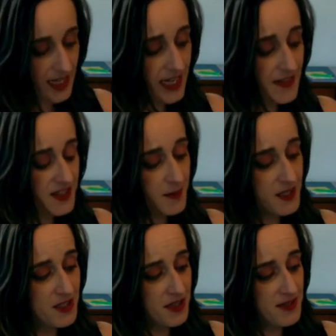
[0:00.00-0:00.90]
if someone
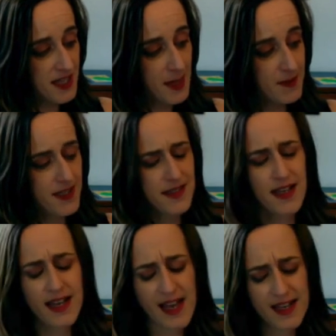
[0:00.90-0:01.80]
shows up and says
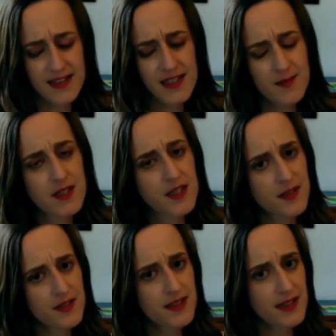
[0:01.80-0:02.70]
like, "Hey, it seems like you're
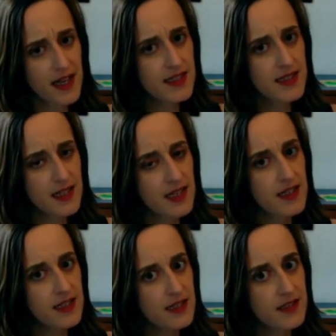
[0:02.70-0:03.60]
really sad today
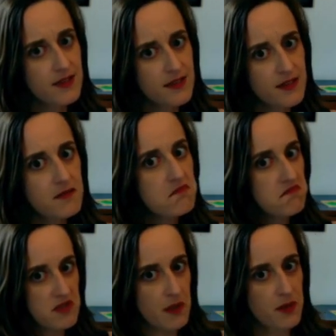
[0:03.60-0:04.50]
and could use
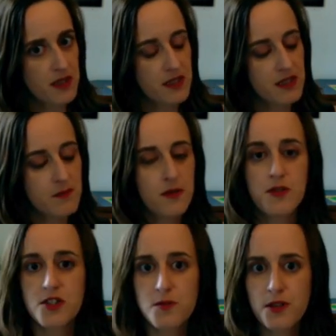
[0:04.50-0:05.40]
something to
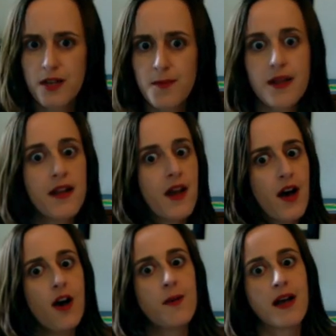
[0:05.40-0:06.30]
boost your mood," I'd be like,
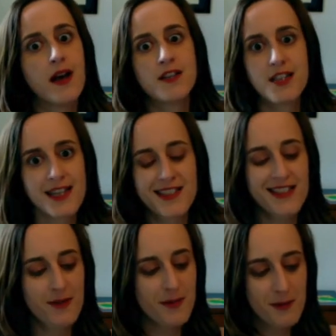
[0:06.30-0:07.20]
"Oh my gosh, yes,
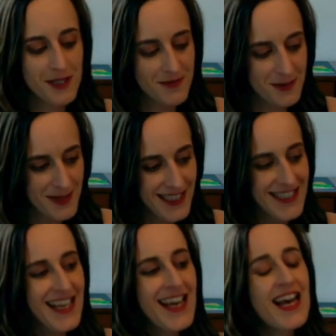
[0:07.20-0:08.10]
that would be wonderful,
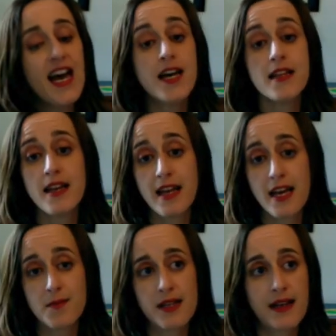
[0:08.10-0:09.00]
please." And they
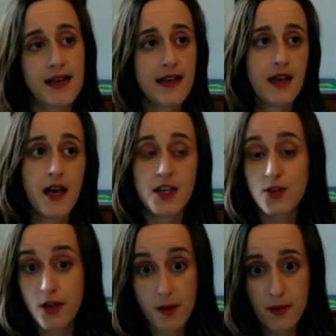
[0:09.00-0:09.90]
hand me like a
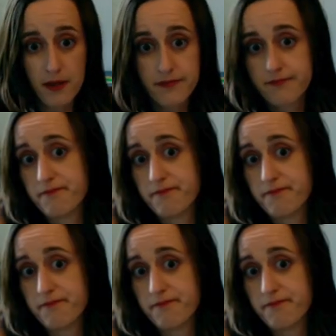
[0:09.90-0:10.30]
cucumber.